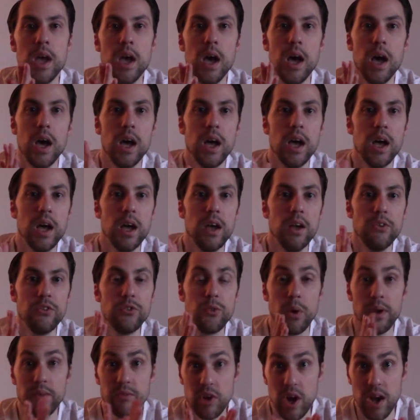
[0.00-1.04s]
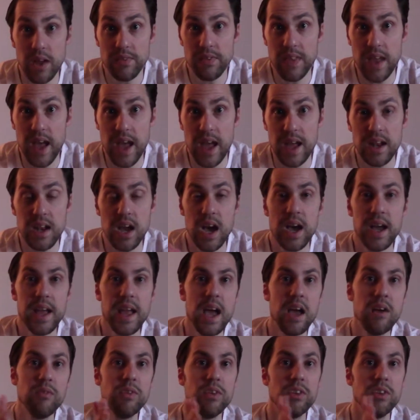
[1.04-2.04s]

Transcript: Uh, so I've got that. I have